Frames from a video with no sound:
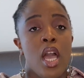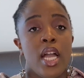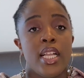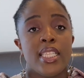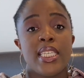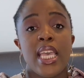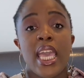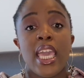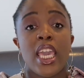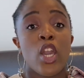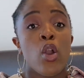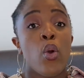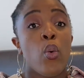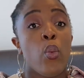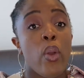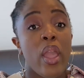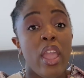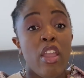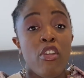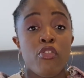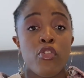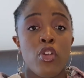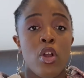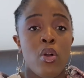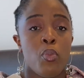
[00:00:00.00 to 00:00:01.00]
take away
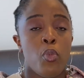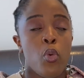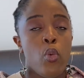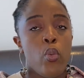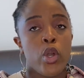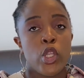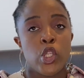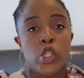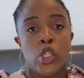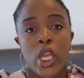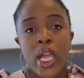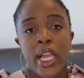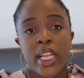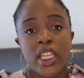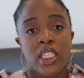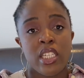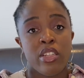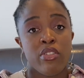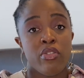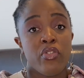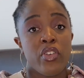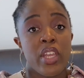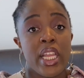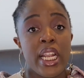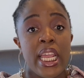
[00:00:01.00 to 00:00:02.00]
from what you're actually
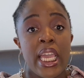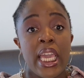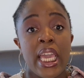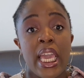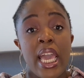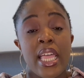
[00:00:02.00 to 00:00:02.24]
feeling